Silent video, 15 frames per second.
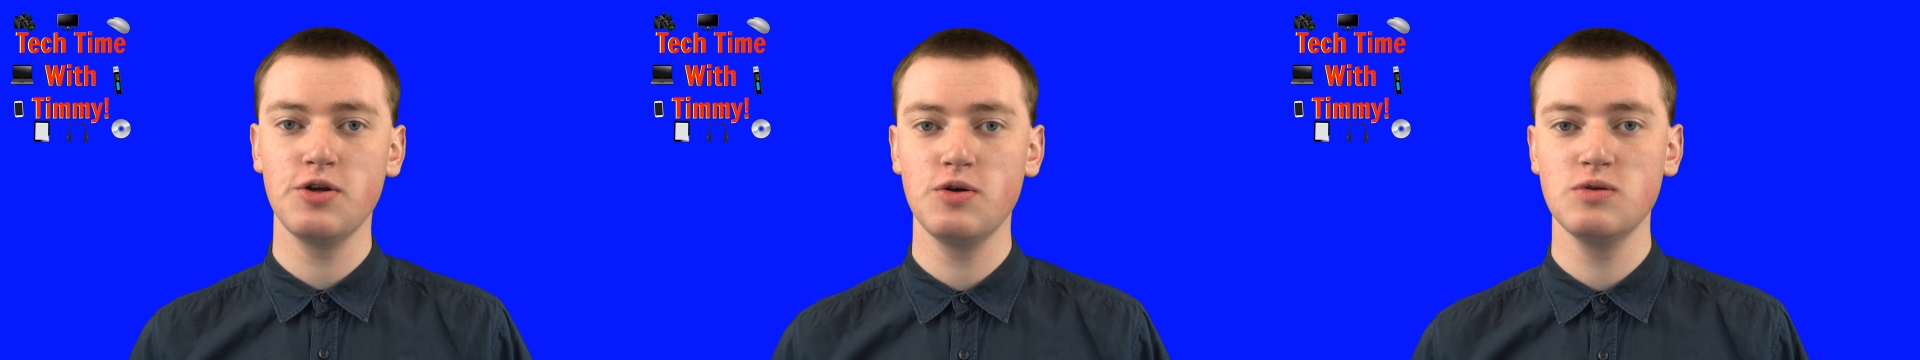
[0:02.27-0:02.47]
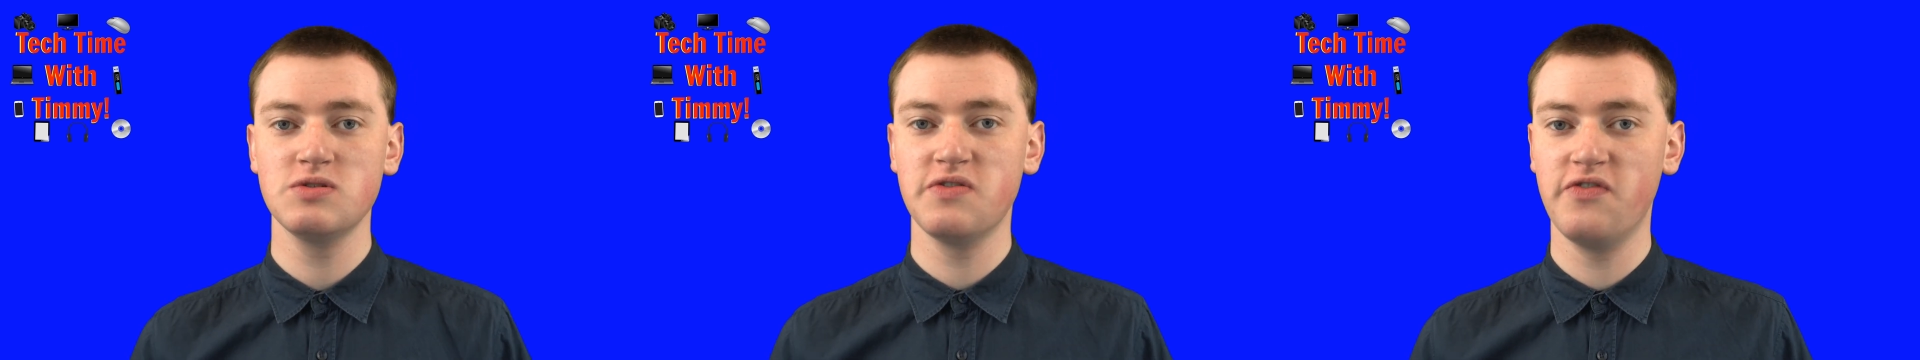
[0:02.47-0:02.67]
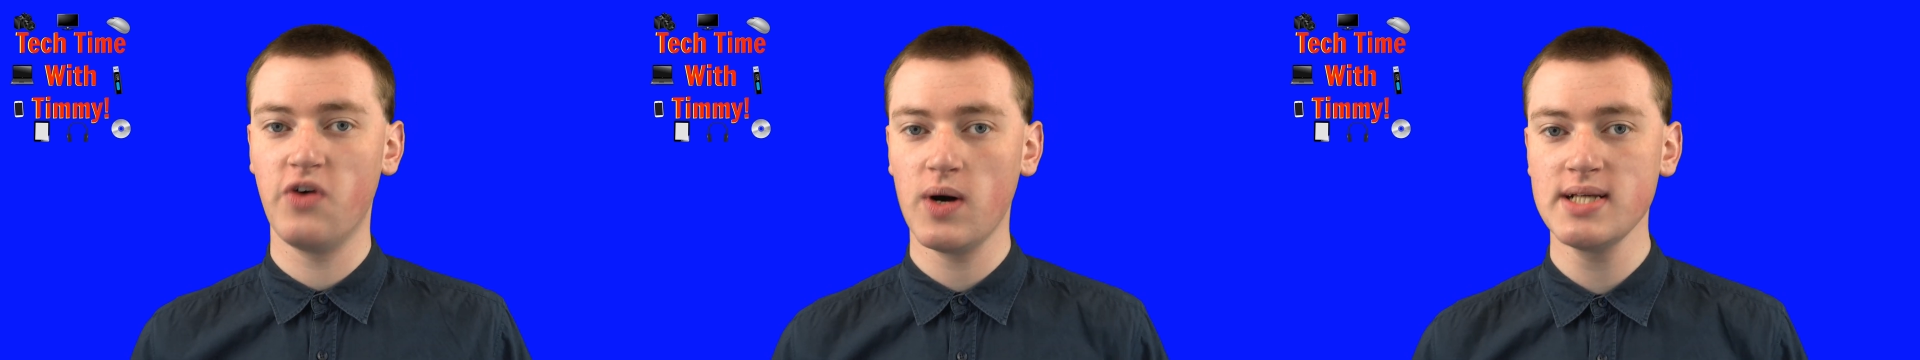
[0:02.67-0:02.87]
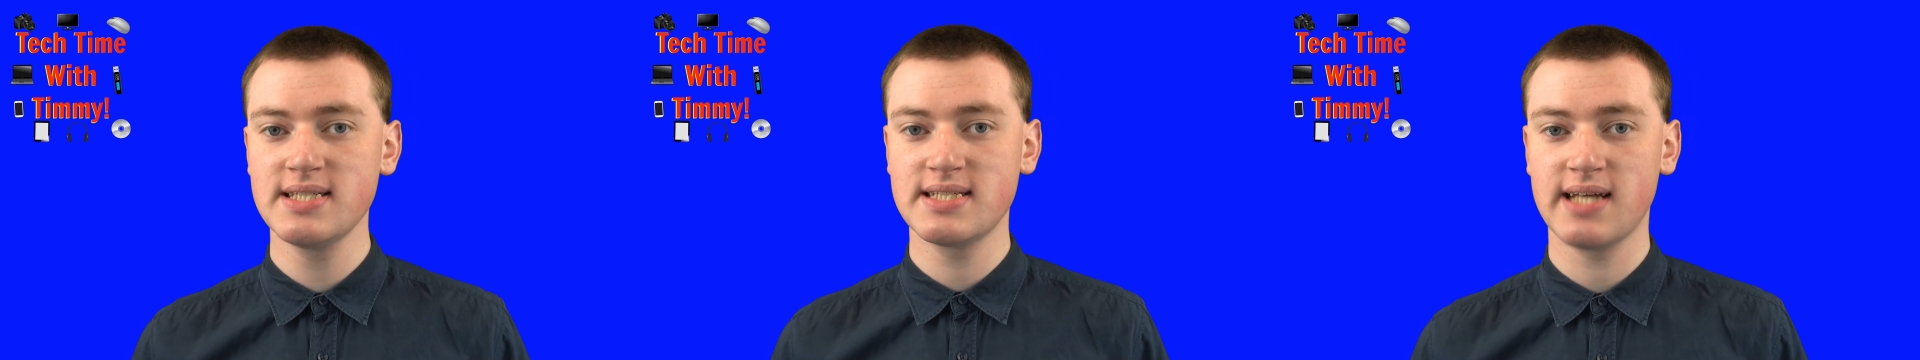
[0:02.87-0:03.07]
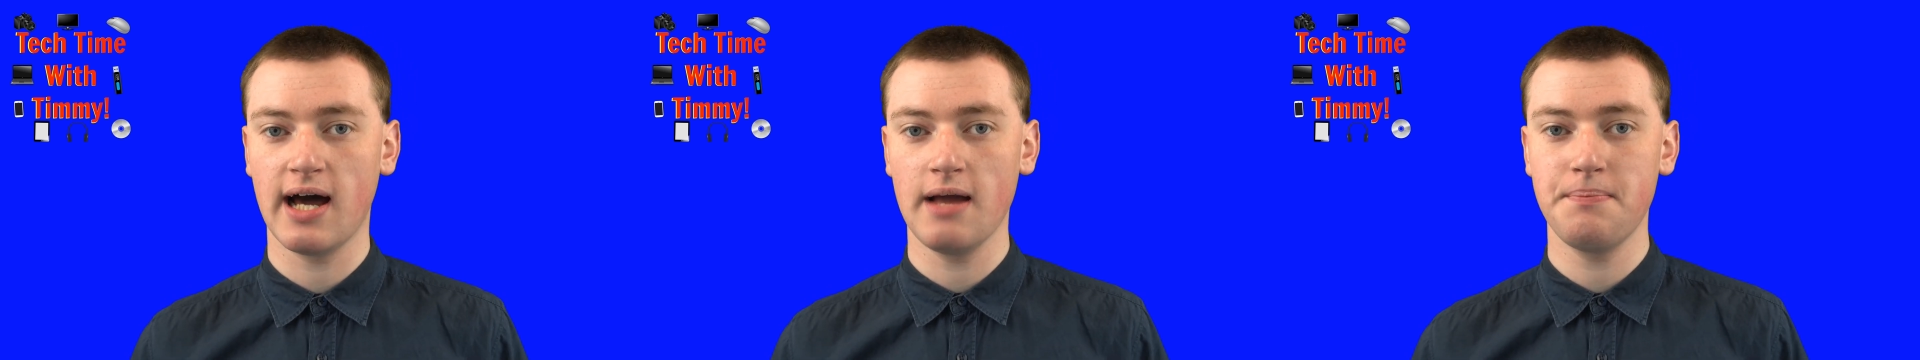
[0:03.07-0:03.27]
use
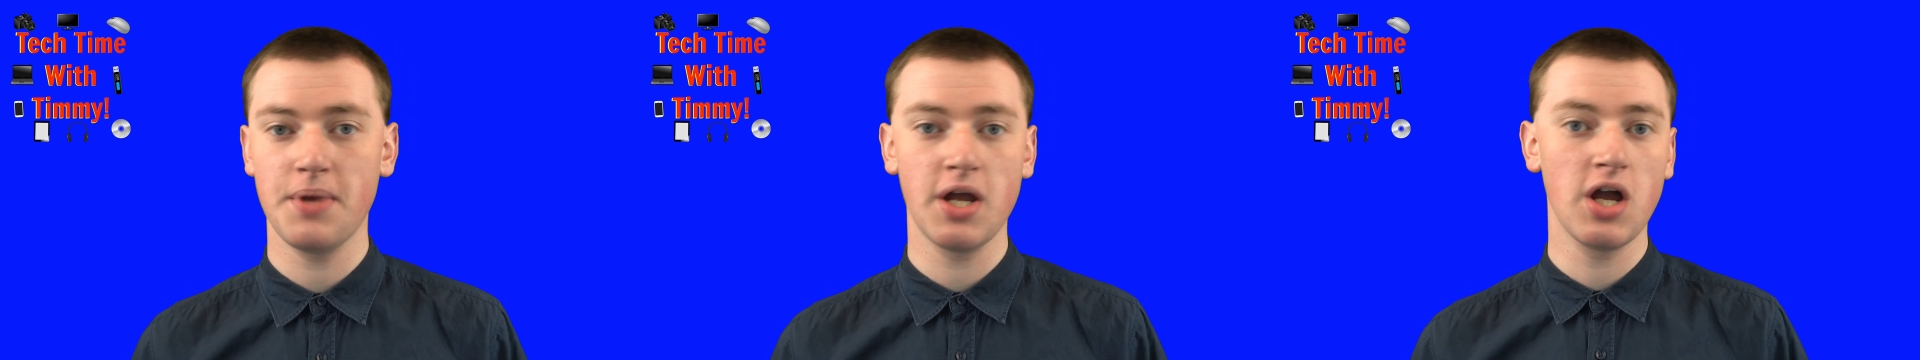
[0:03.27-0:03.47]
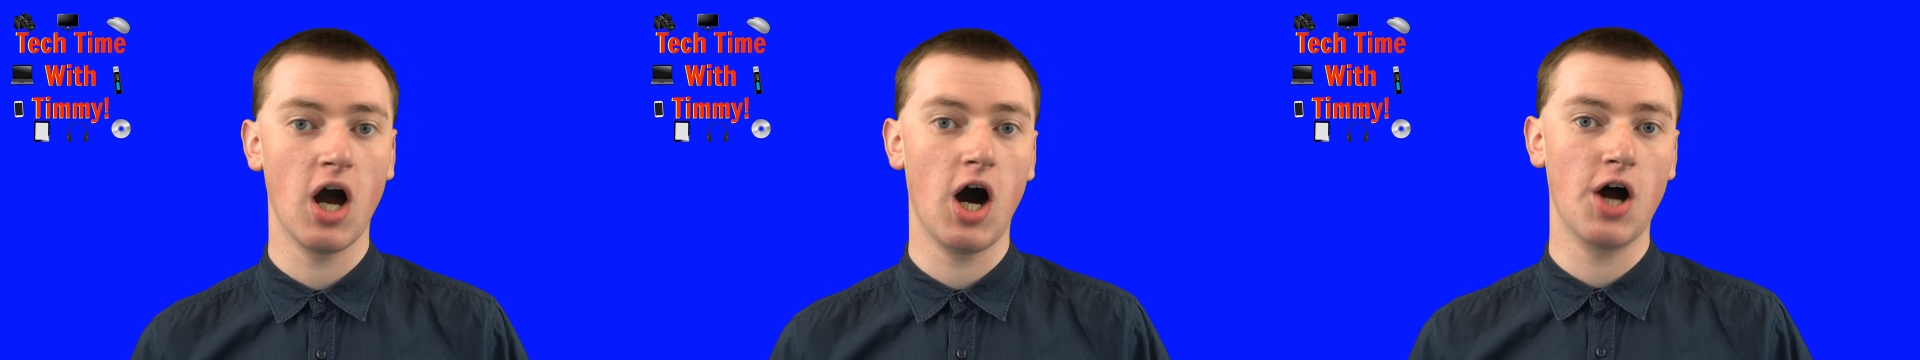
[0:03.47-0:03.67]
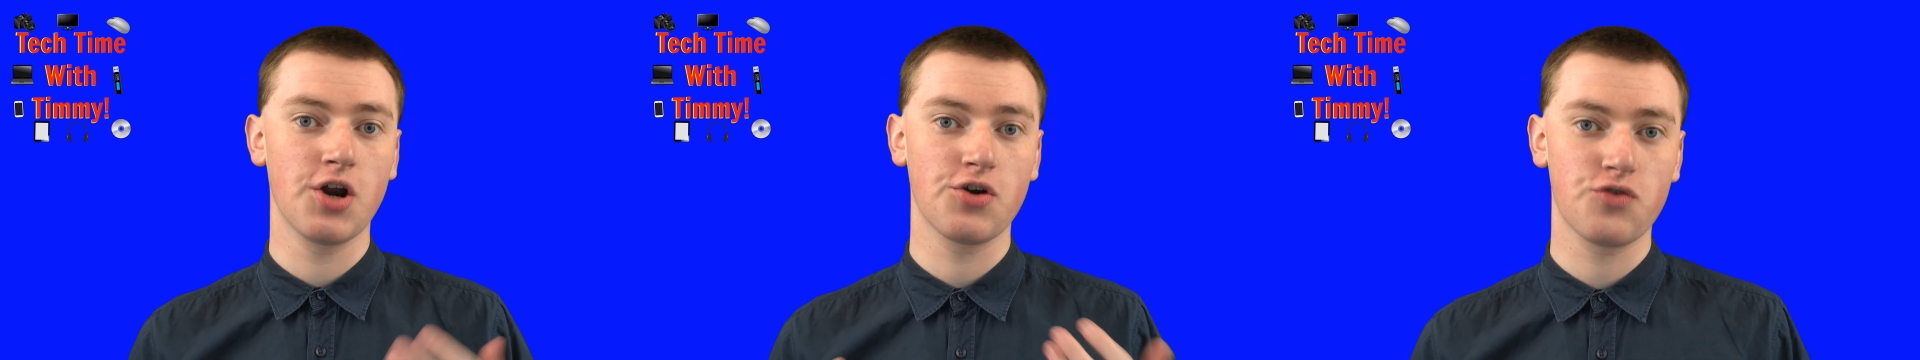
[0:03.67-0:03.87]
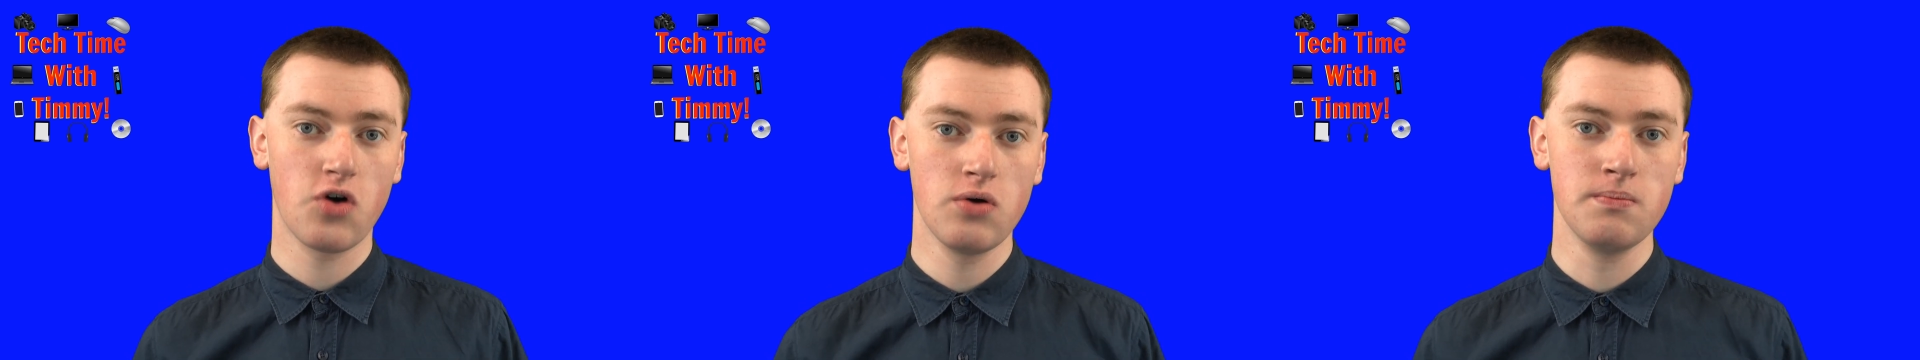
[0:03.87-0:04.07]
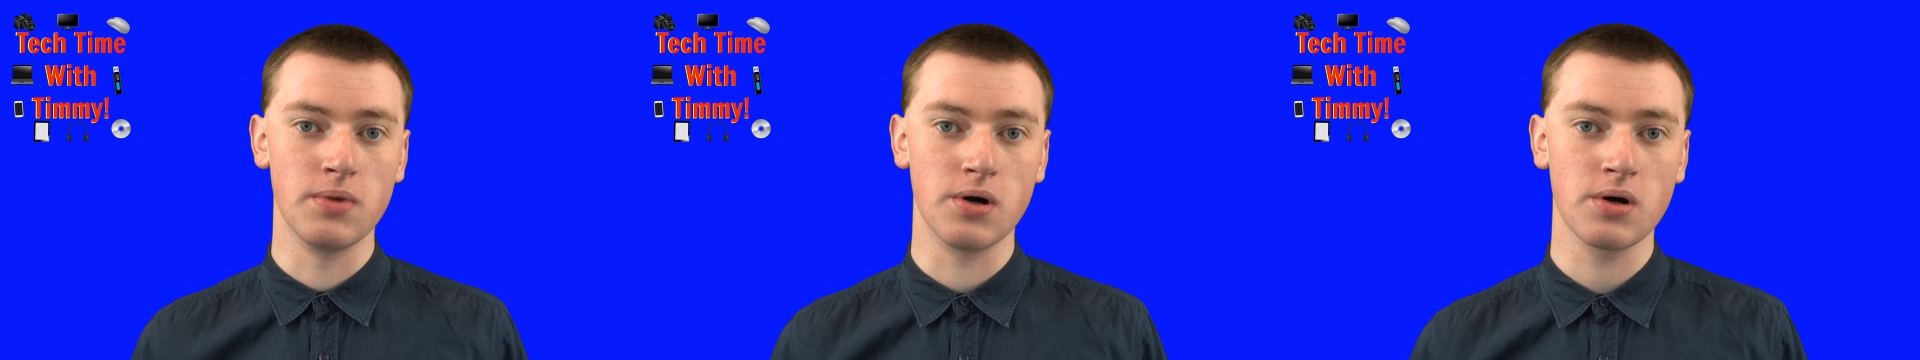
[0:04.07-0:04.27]
voice typing on a
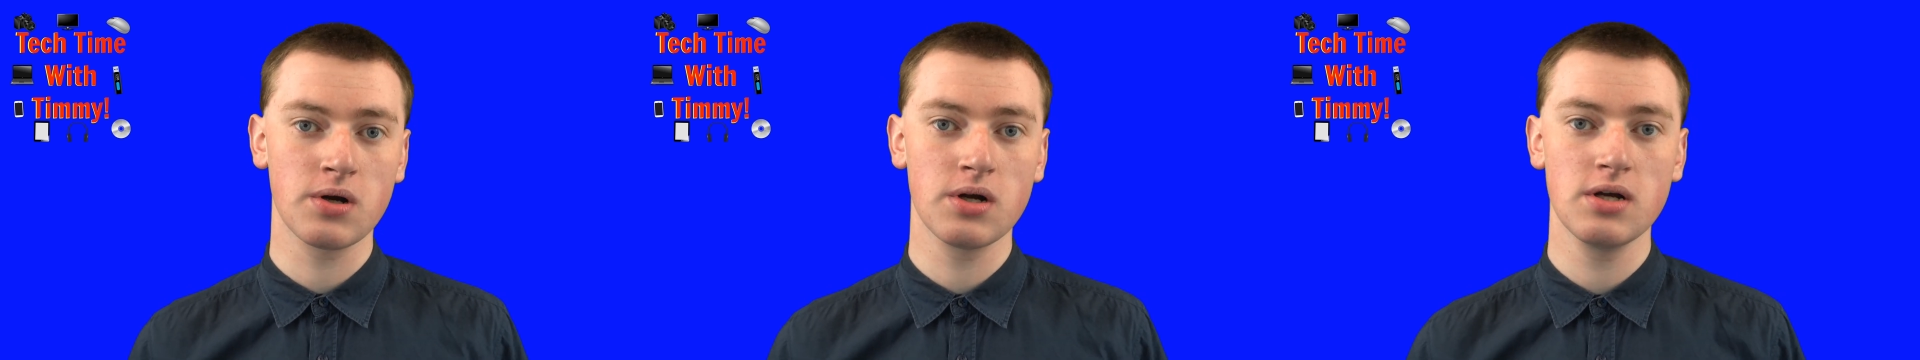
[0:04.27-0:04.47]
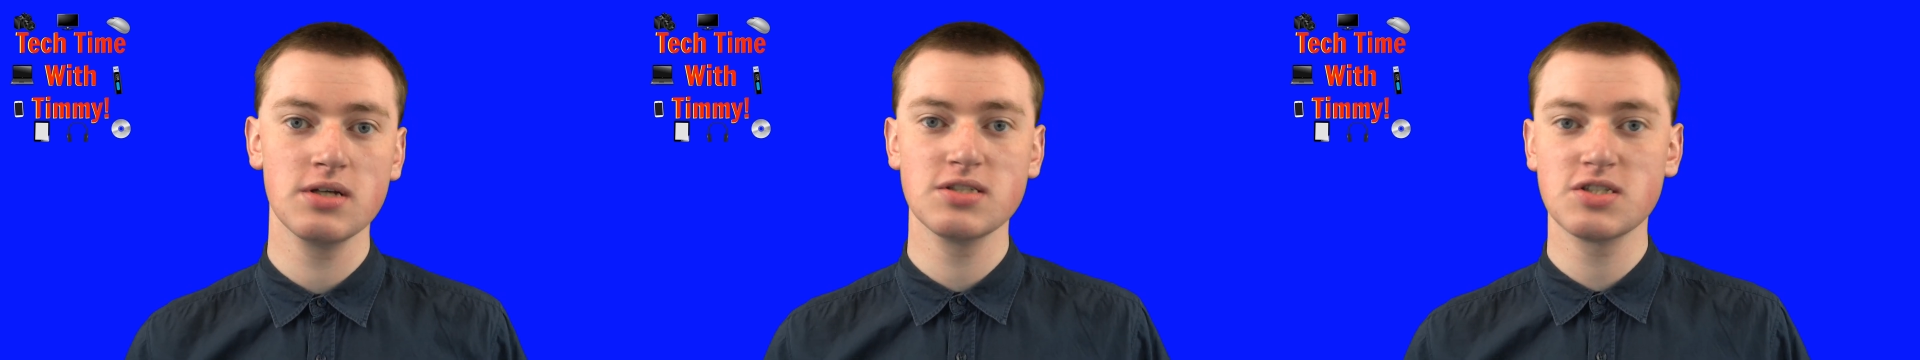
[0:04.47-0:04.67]
Chromebook.